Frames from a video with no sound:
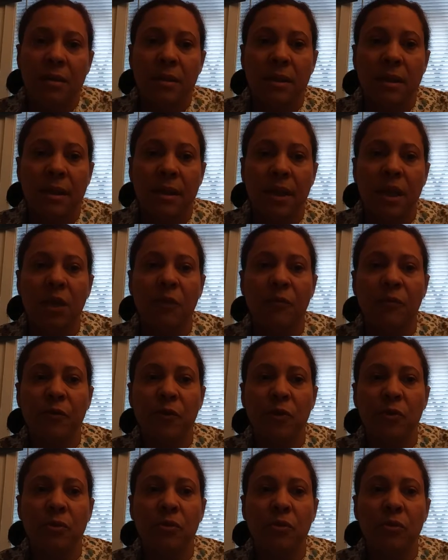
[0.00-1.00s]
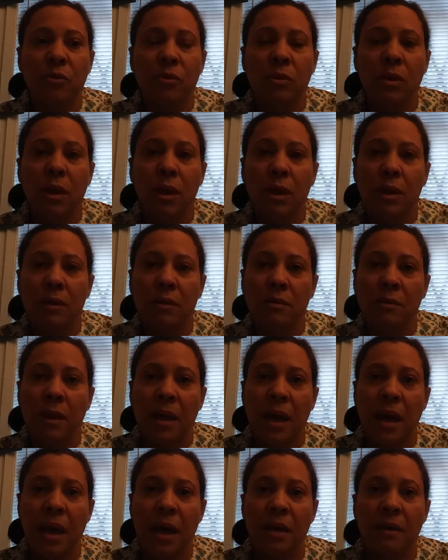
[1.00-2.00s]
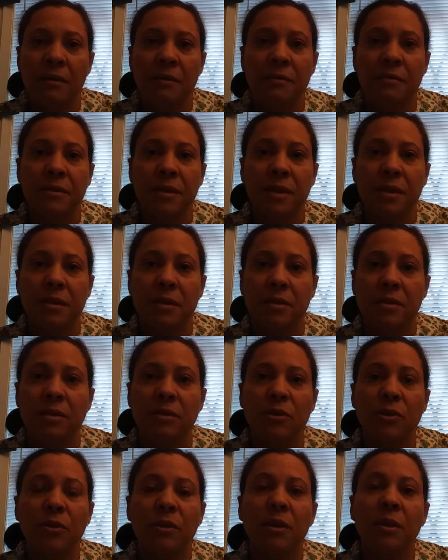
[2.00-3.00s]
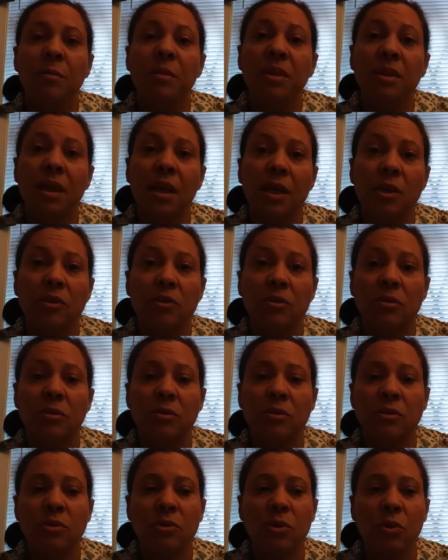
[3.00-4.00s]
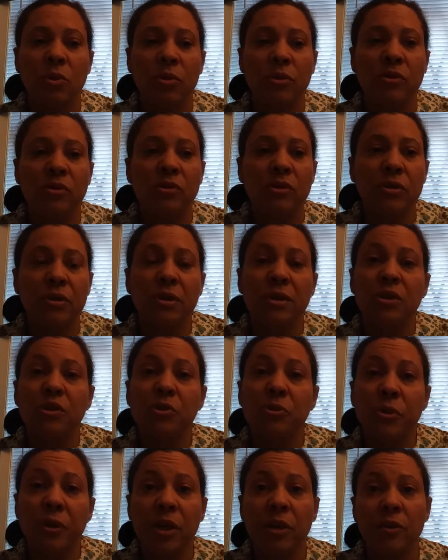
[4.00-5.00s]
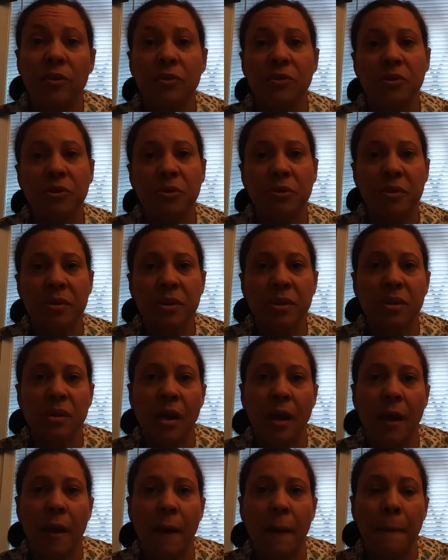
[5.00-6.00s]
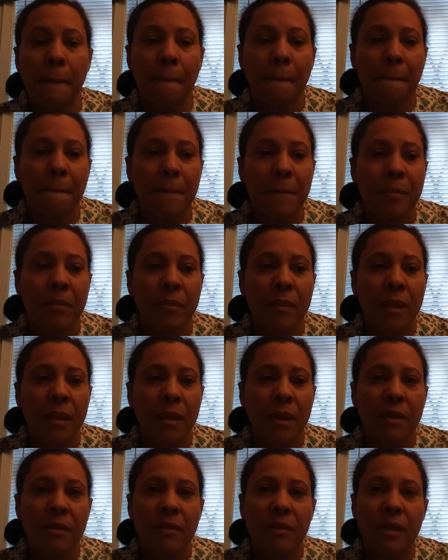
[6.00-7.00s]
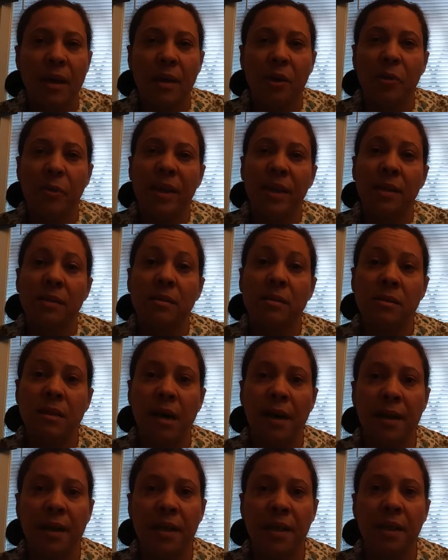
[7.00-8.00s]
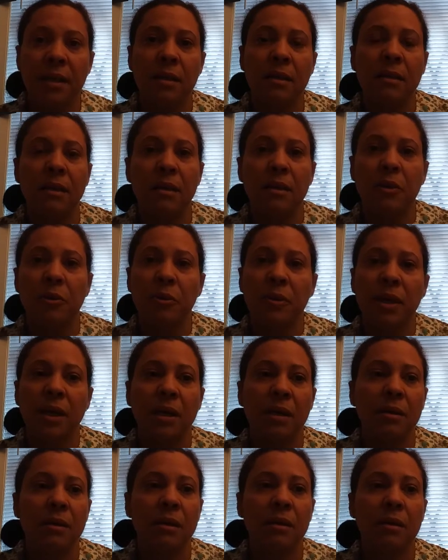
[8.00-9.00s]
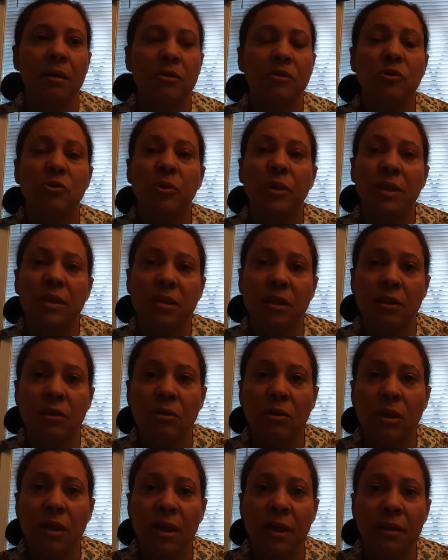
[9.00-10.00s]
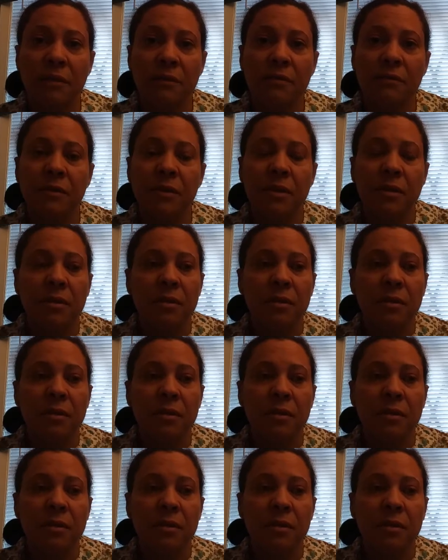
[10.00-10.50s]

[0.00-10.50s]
that if you have certain limitations or certain triggers during the day that create anxiety, that create stress in your life,